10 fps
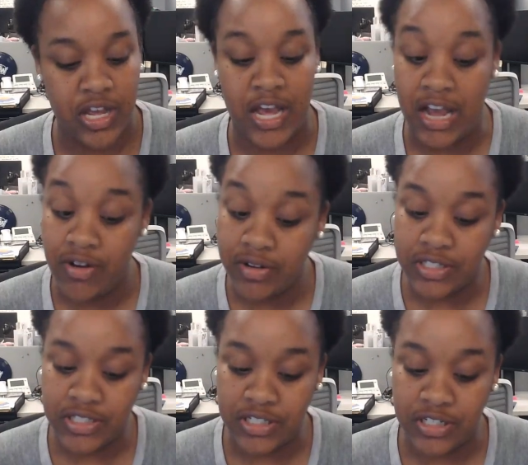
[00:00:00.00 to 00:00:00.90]
how it
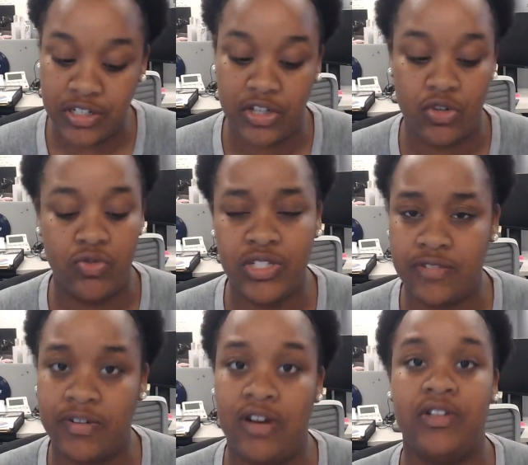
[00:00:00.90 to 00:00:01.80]
is done, and who is
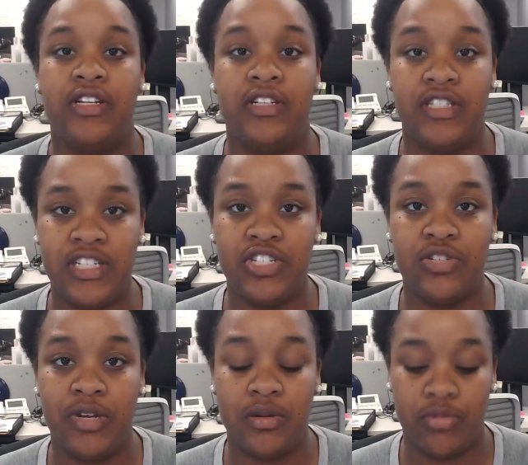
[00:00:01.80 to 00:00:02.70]
involved in the
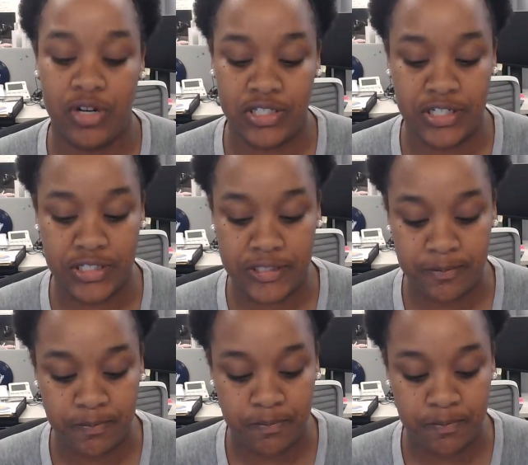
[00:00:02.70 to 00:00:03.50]
decision-making process.